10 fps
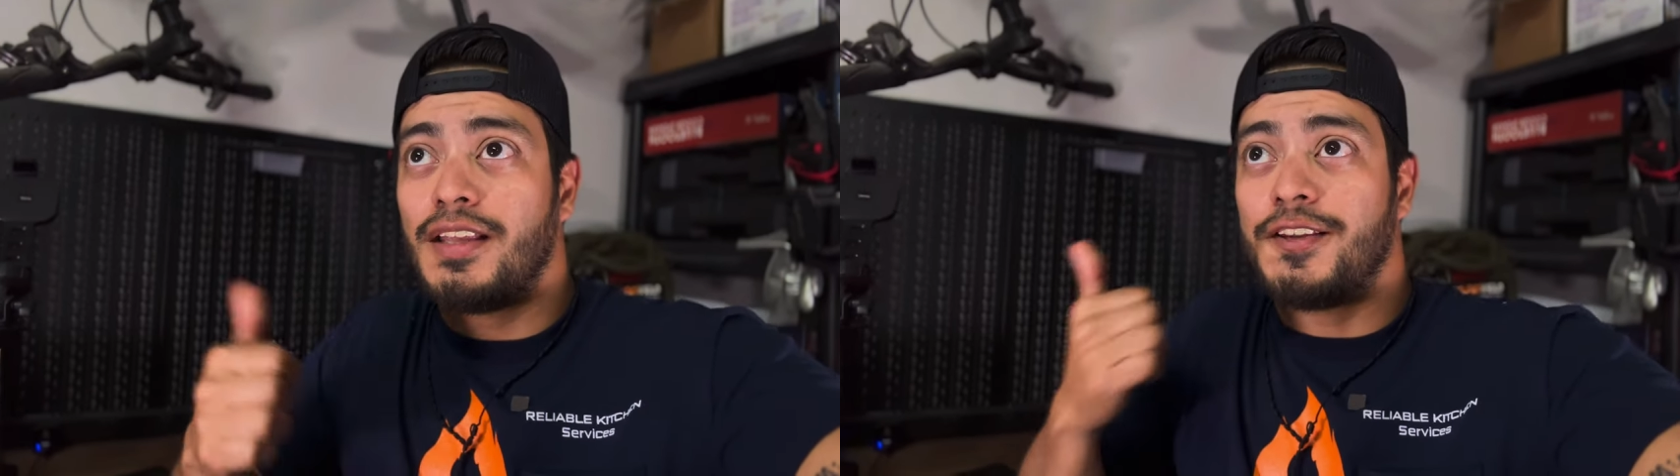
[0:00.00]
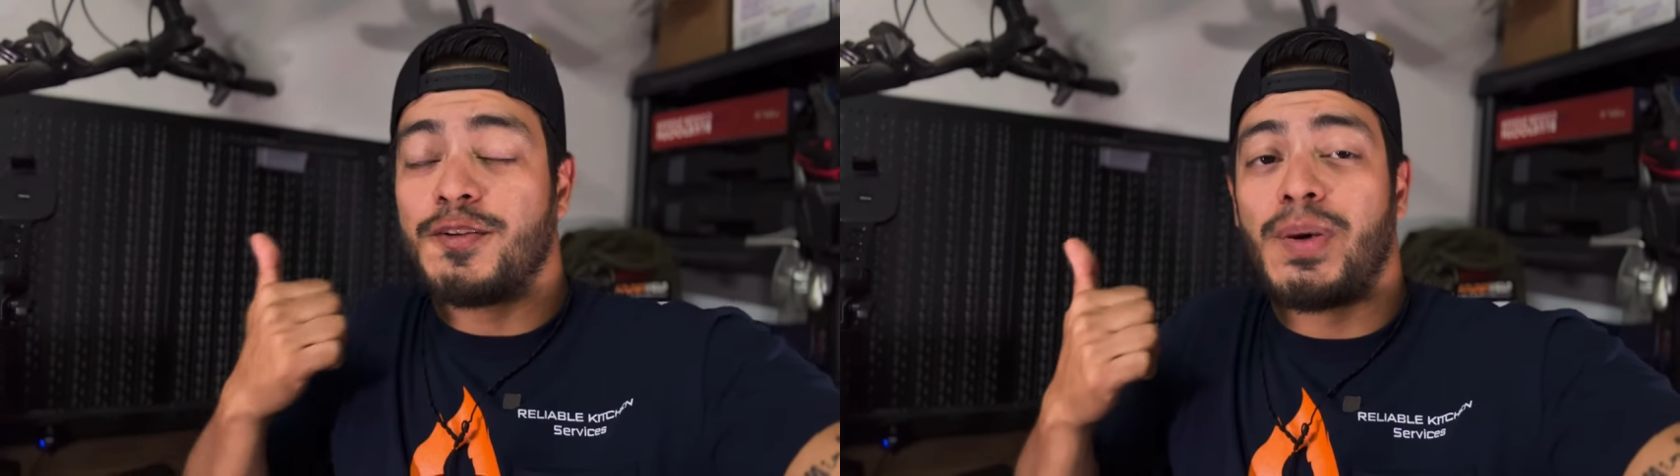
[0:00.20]

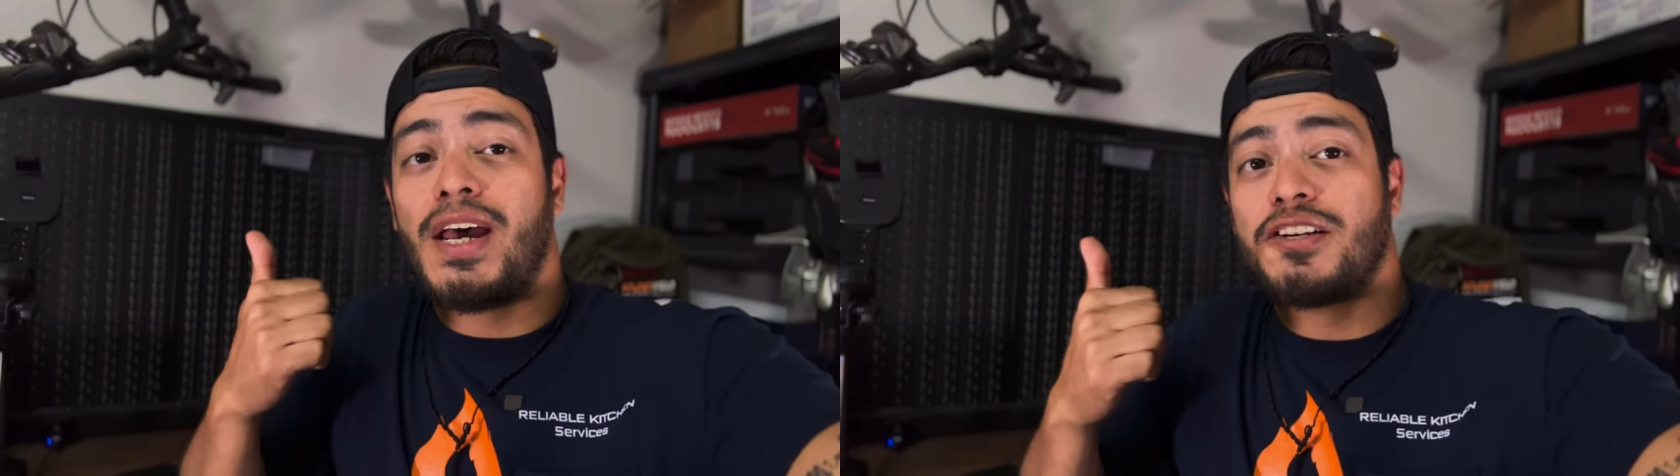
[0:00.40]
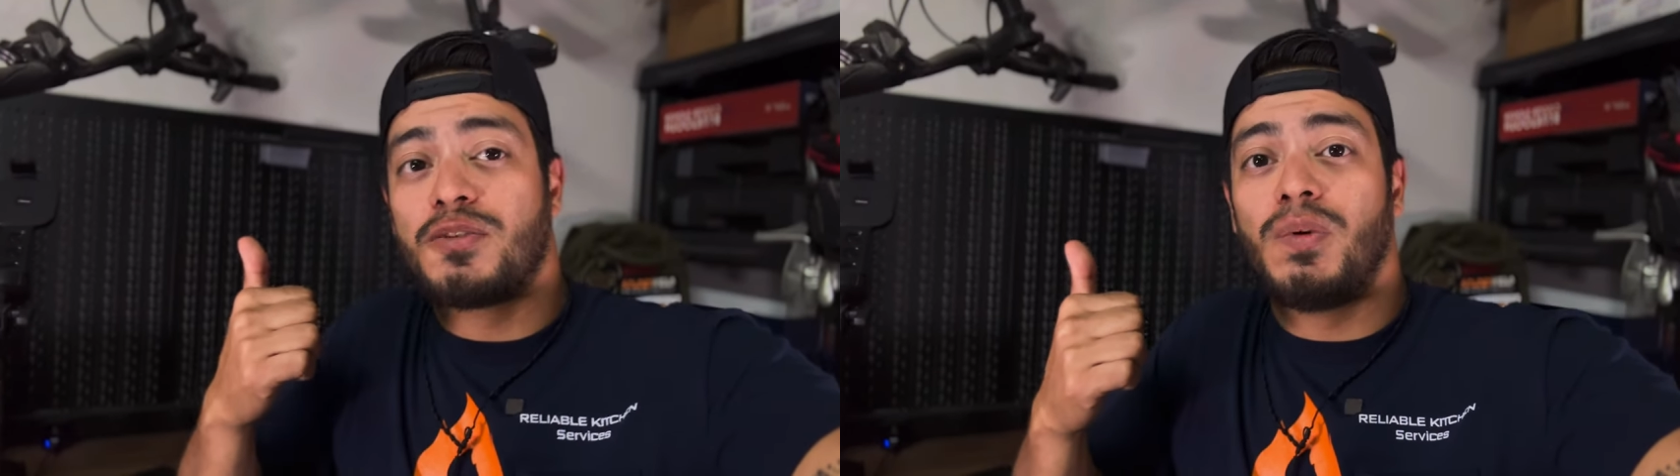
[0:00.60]
this
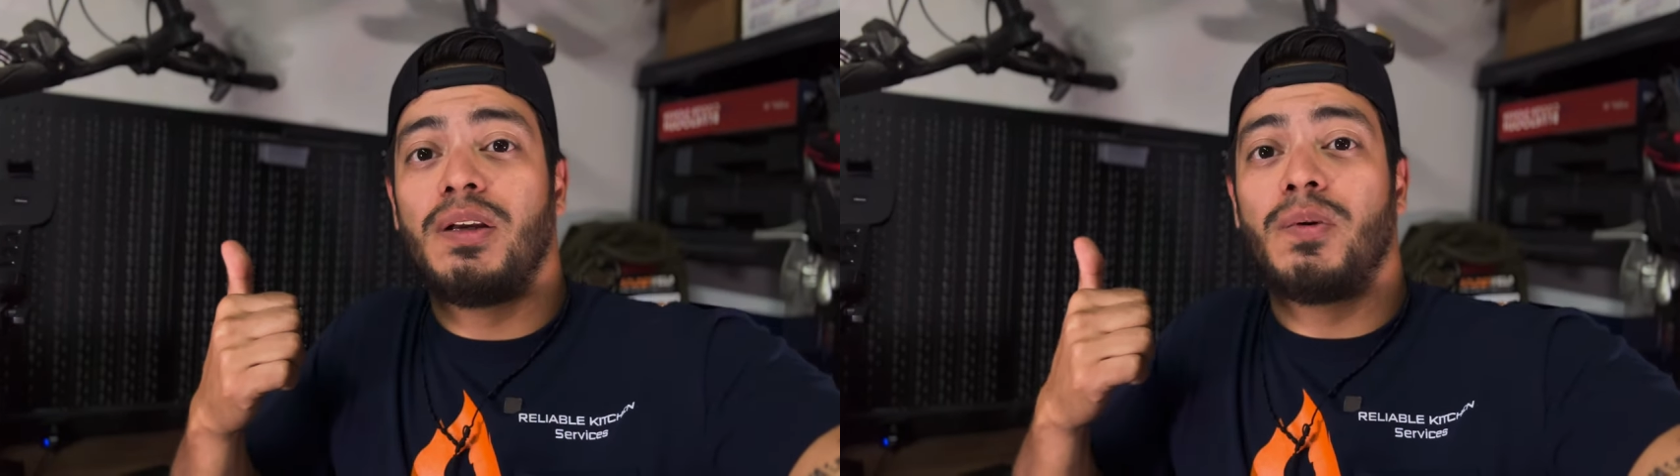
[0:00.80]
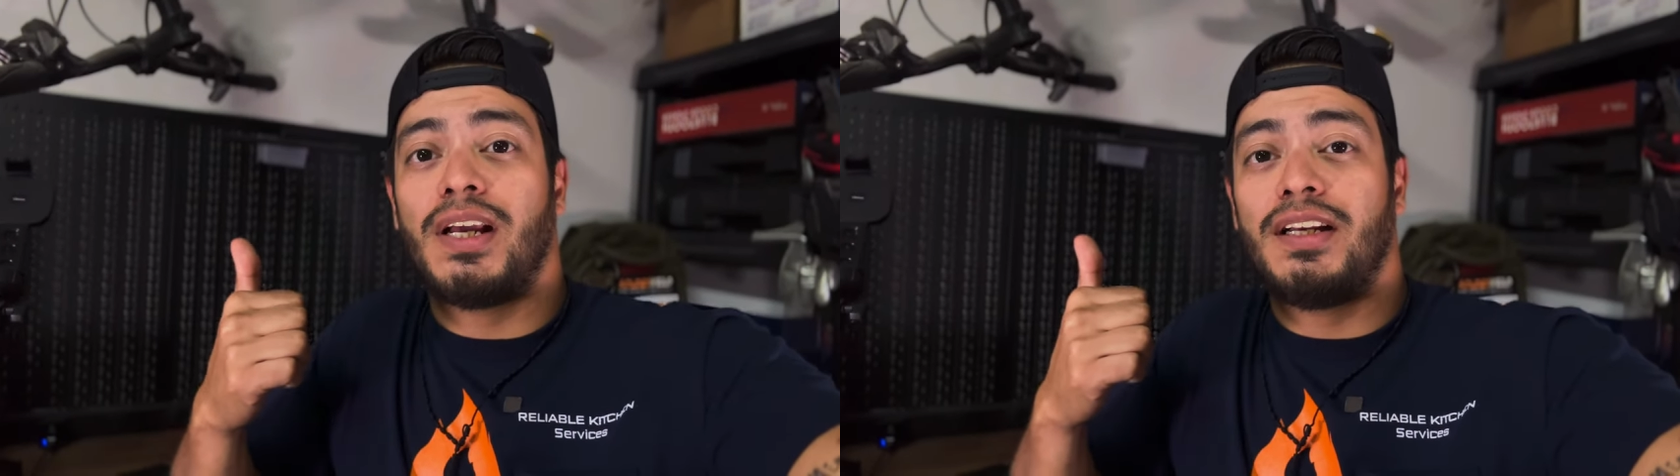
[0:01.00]
past
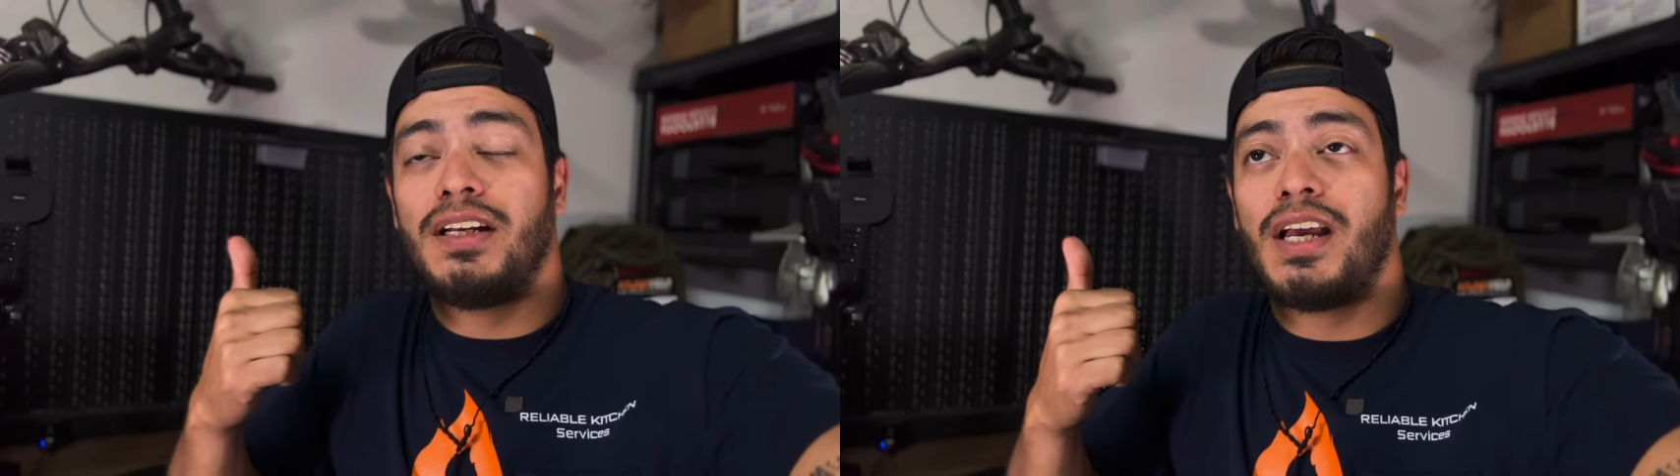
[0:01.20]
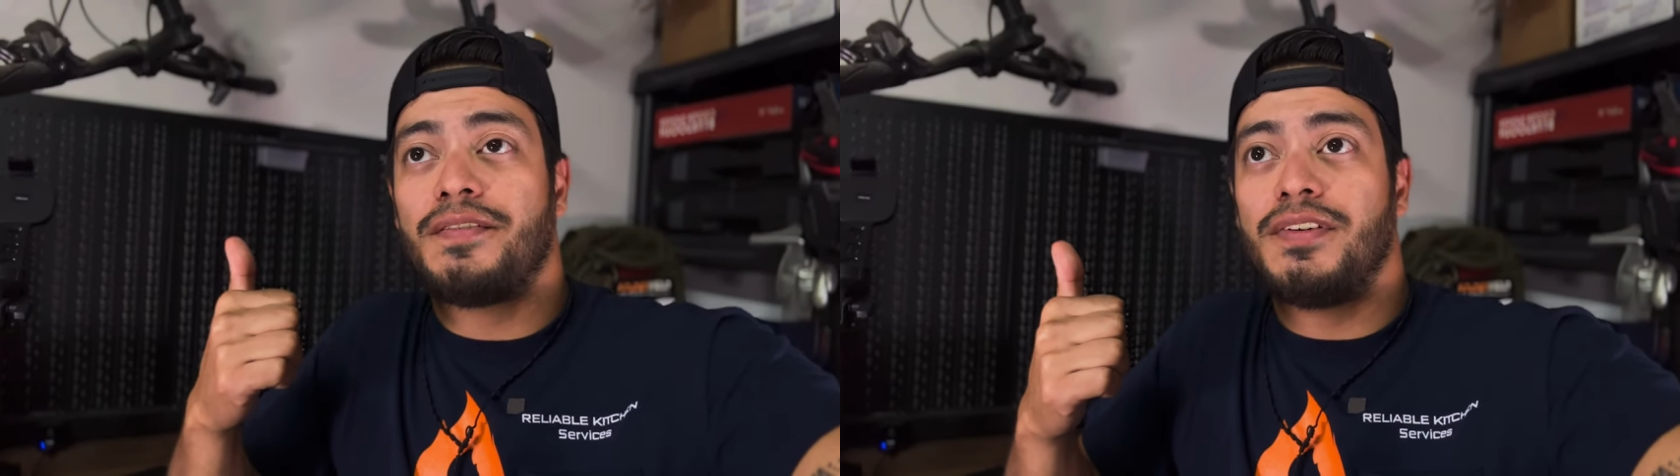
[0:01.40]
week when I
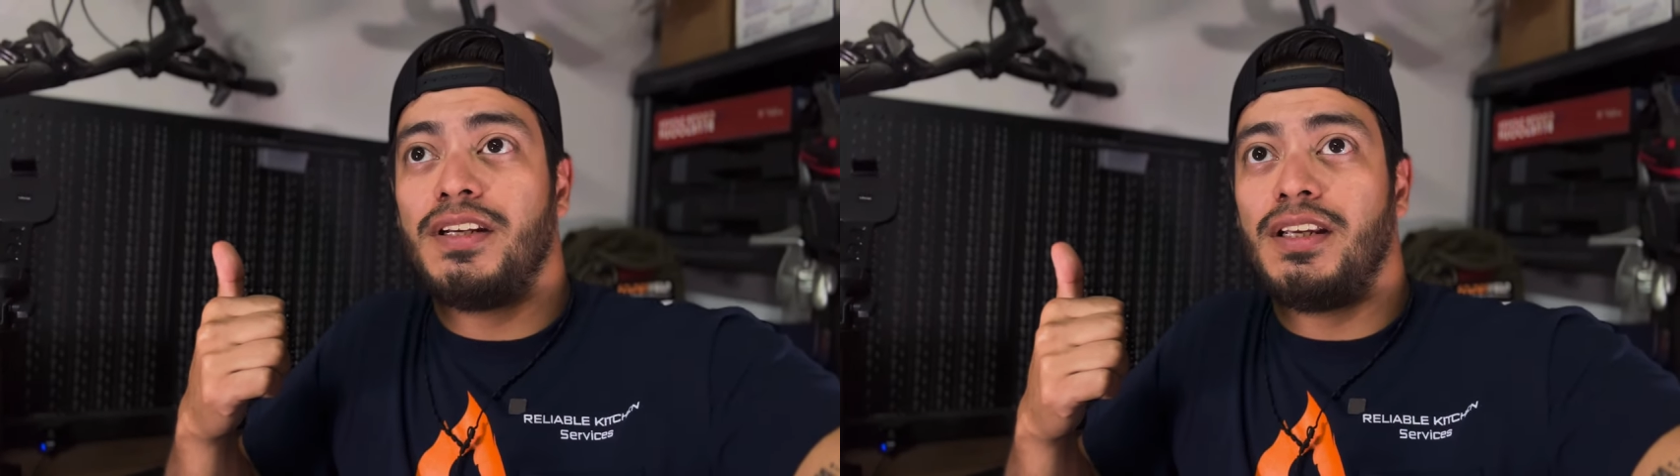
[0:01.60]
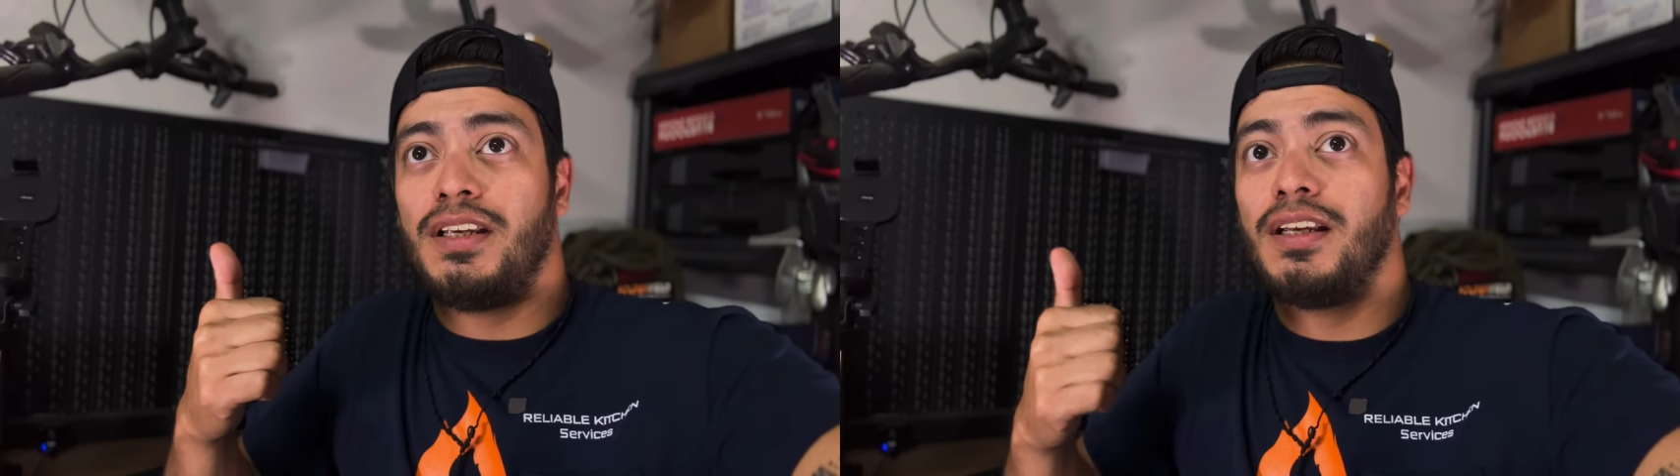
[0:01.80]
didn't have
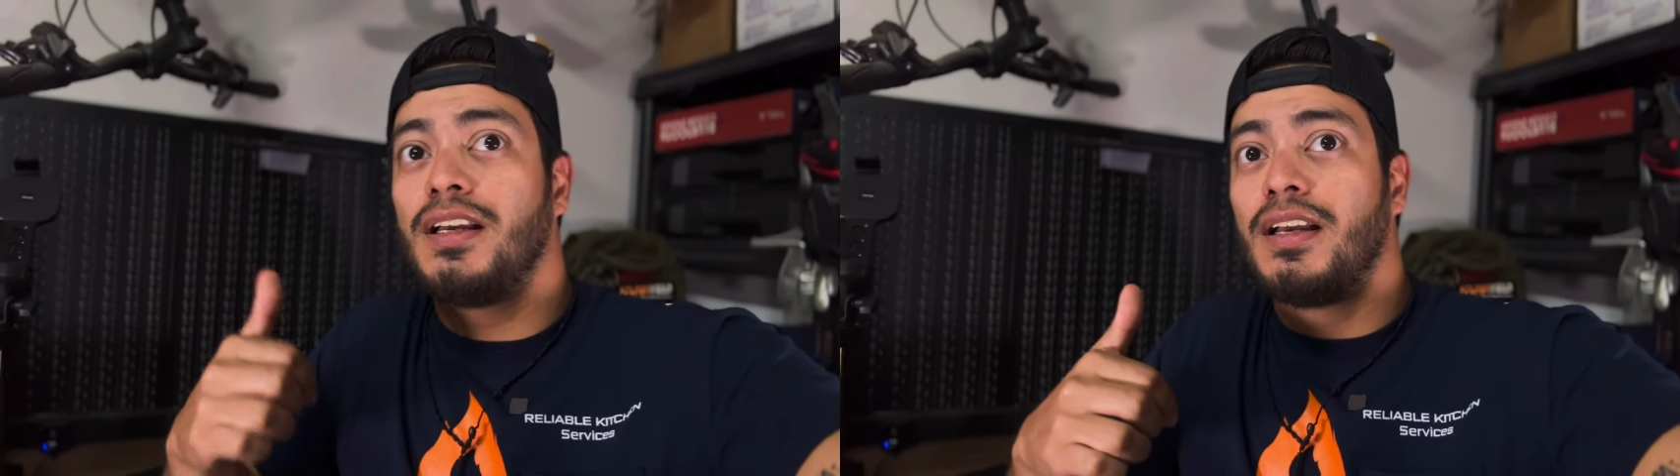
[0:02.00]
any